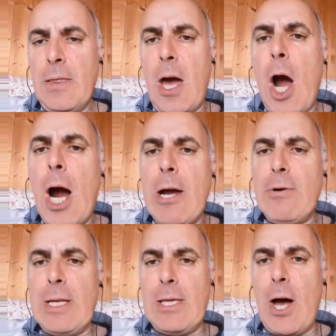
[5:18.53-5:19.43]
The
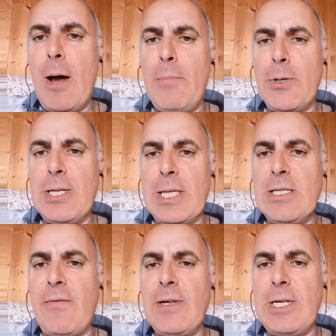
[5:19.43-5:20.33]
irony that I'm putting
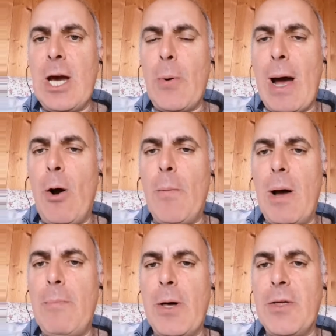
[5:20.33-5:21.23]
this video out on my
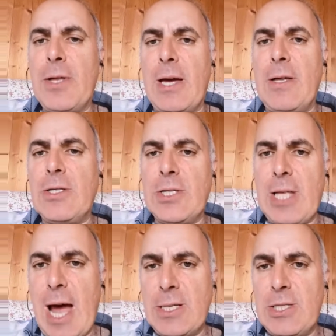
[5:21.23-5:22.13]
birthday that just
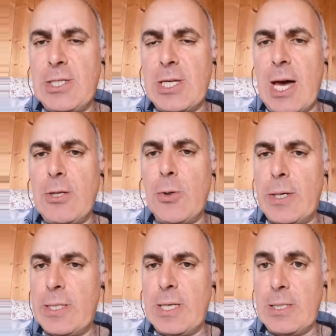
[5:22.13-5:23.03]
adds to that
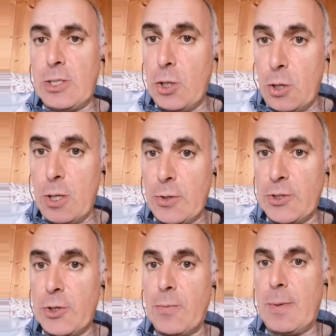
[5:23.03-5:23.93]
noise is not
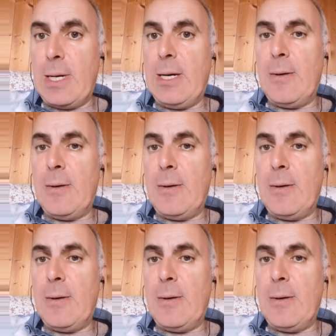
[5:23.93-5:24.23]
lost on me.